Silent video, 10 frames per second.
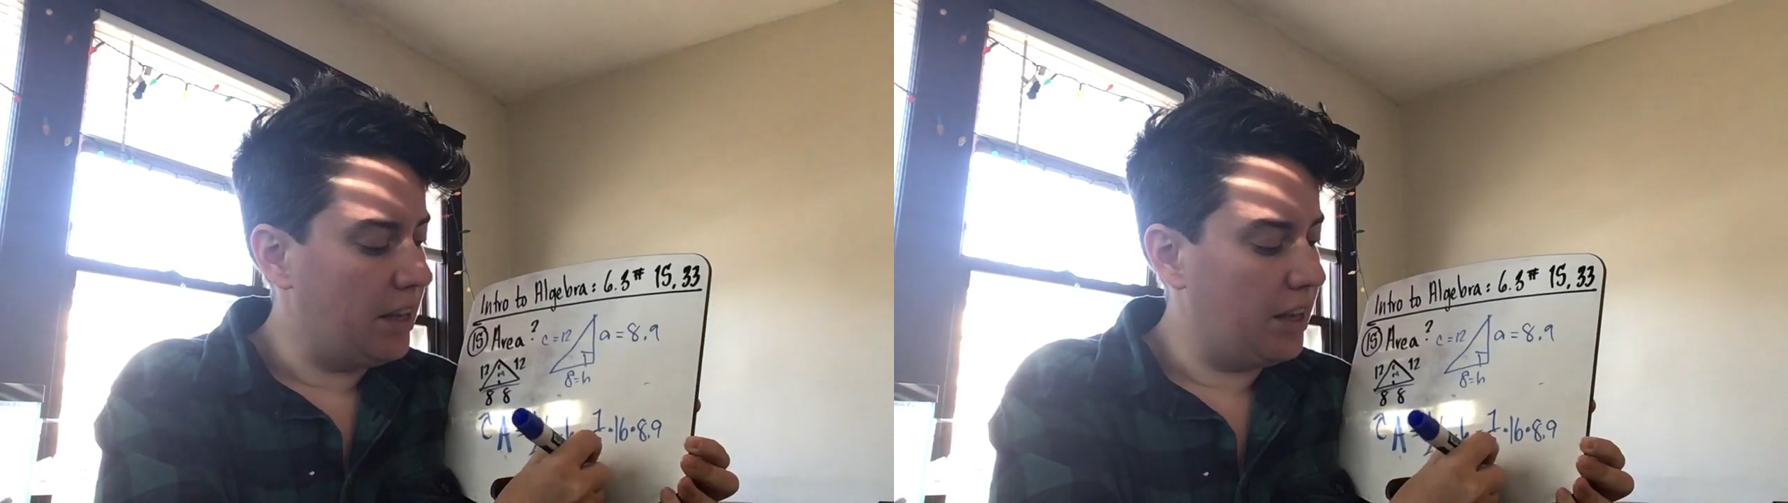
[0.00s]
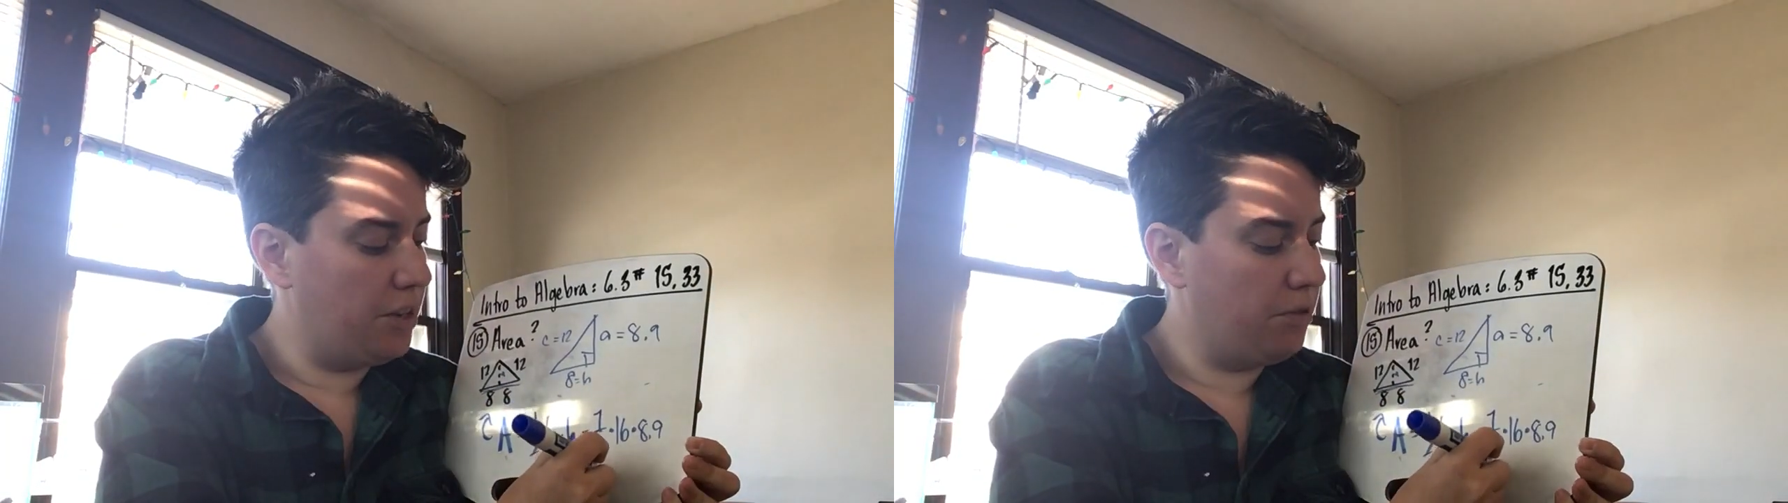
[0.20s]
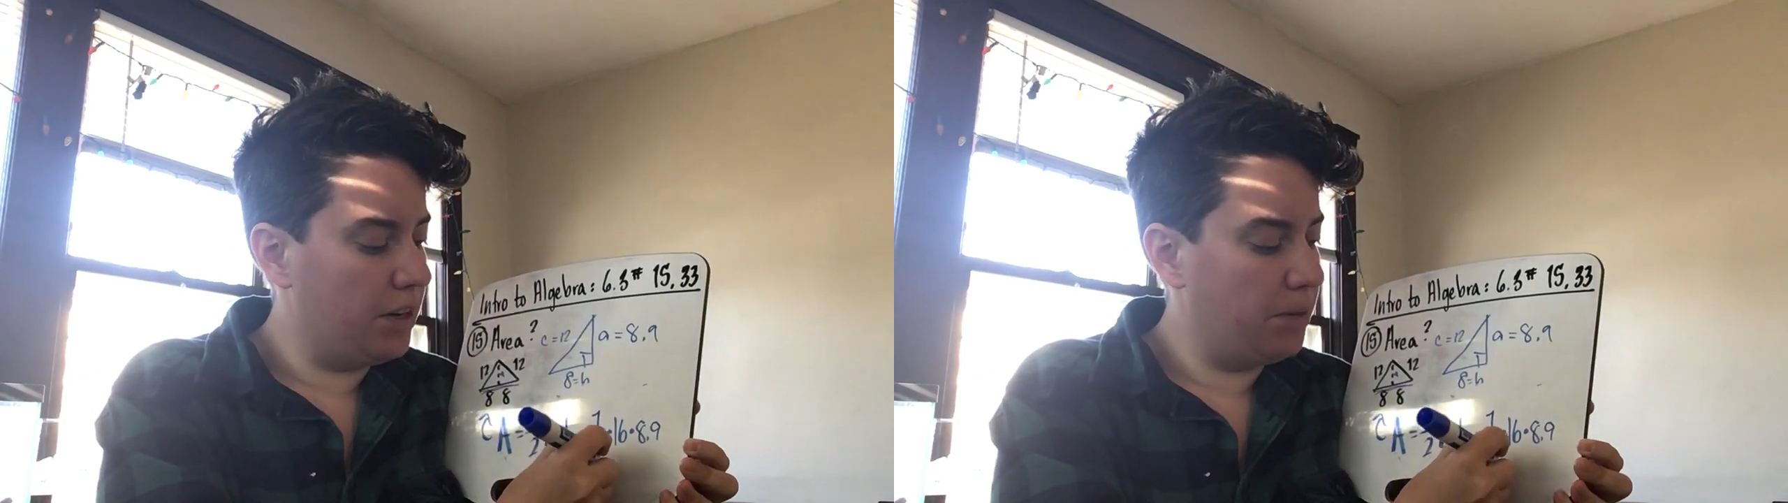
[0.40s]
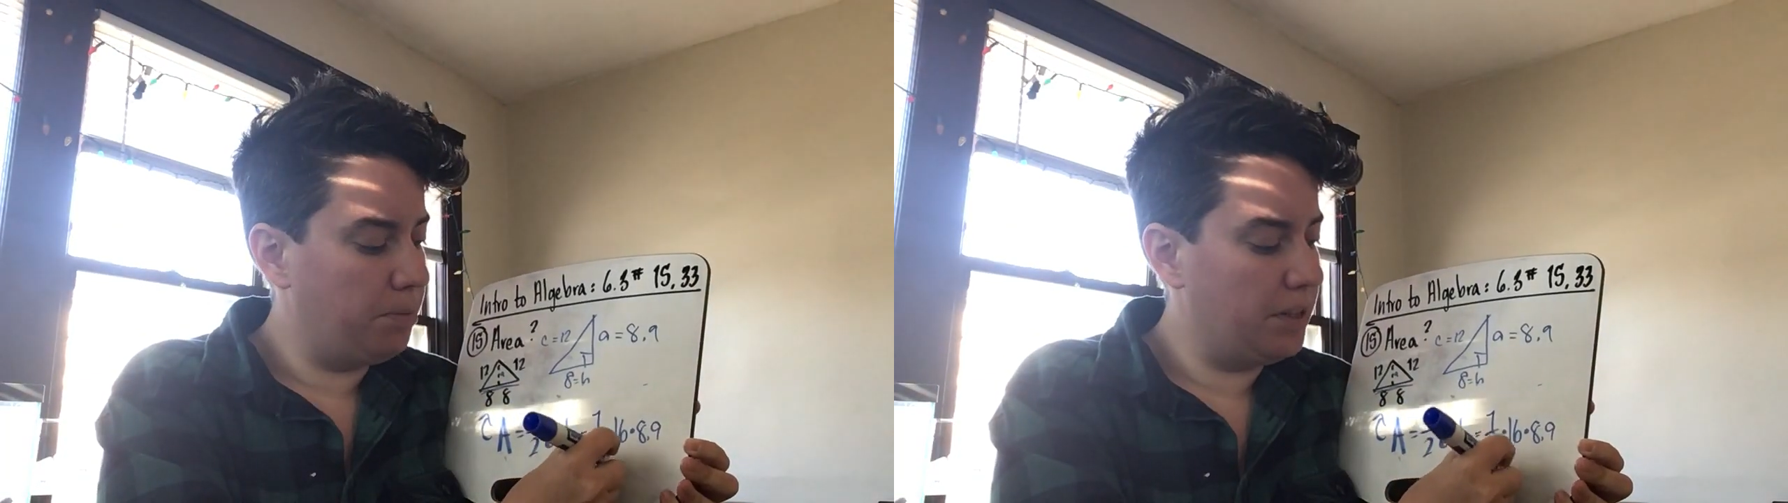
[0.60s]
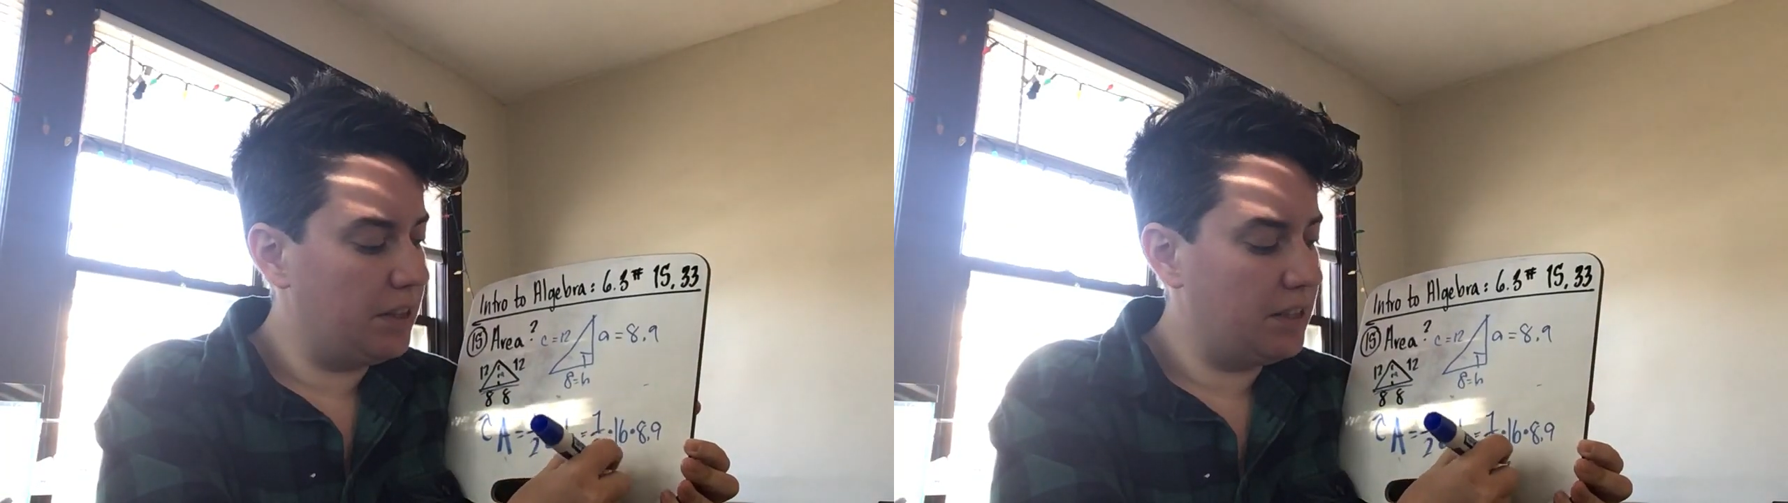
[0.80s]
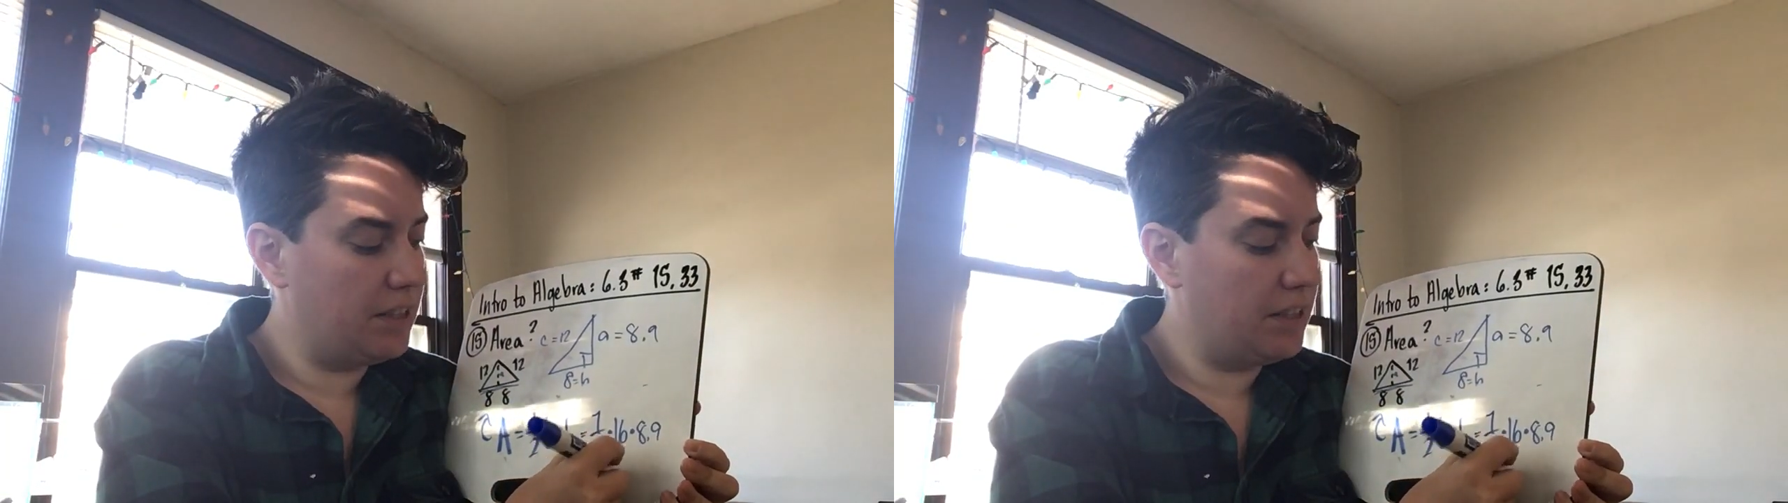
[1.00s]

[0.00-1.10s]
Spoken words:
And you end up with